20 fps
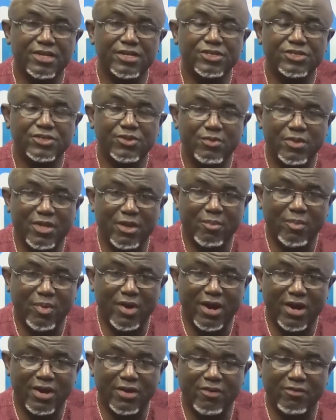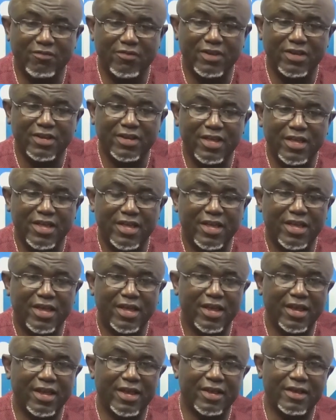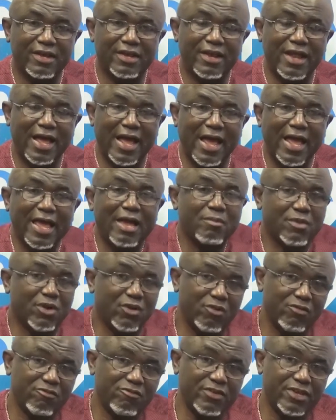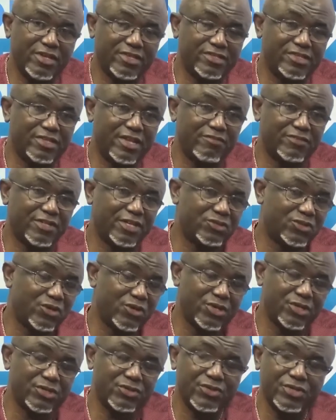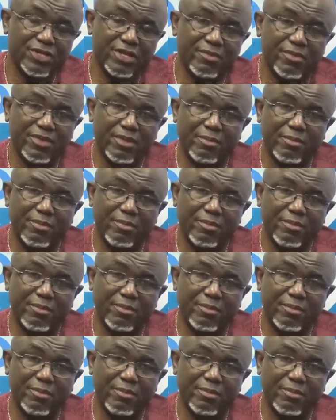to be a part of it. And I am convinced, after talking to them in the